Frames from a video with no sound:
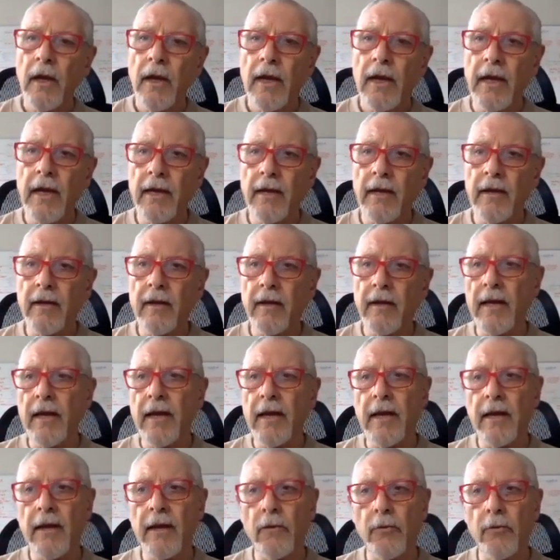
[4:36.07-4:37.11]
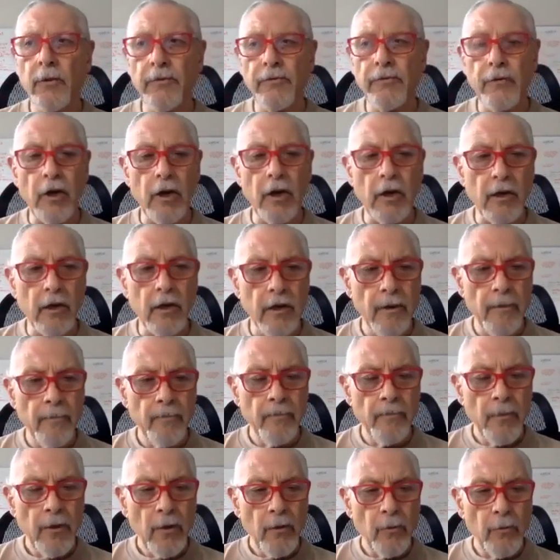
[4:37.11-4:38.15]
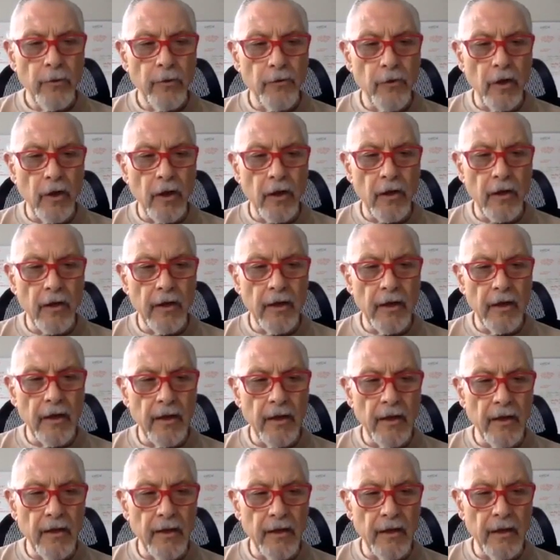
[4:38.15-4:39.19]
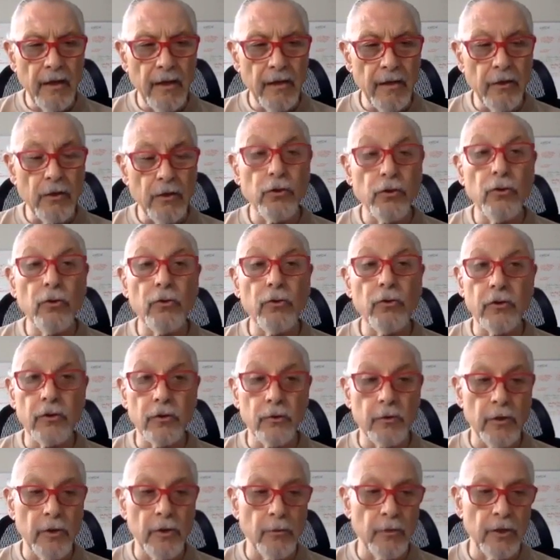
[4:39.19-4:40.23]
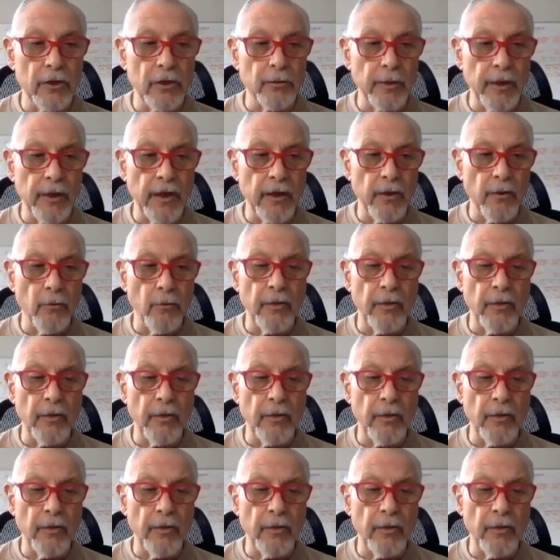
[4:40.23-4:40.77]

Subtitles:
And we've got the tools with which we